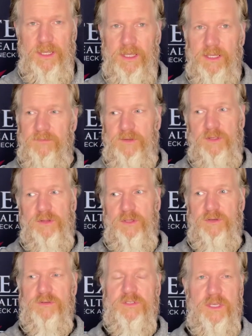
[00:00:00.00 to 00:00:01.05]
If you
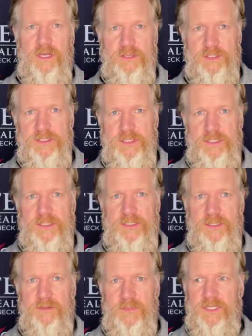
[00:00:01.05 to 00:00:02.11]
lose consciousness,
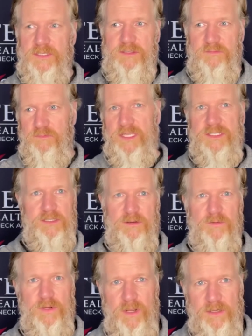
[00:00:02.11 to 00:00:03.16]
that means basically you
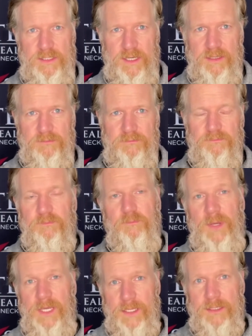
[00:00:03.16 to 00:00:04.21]
were knocked out.
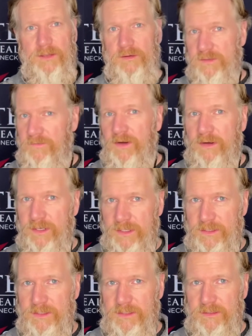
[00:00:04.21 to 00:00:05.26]
But there's
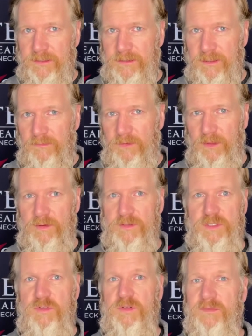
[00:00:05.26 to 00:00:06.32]
variants of
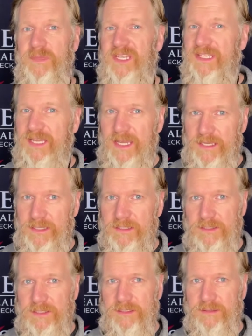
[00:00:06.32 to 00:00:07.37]
those. You can be
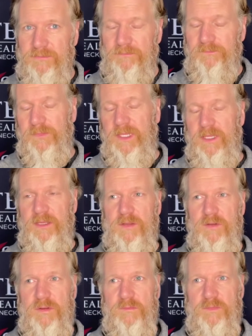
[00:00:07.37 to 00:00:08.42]
dazed, and
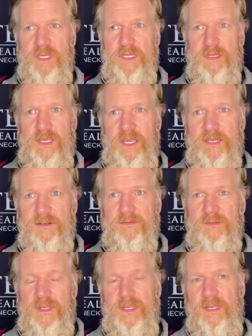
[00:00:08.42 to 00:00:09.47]
you can be kind of
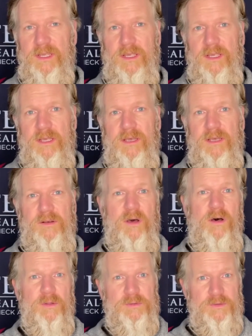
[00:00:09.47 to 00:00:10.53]
an
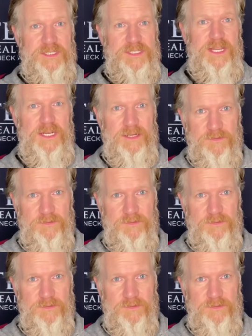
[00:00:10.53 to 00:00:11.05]
altered state of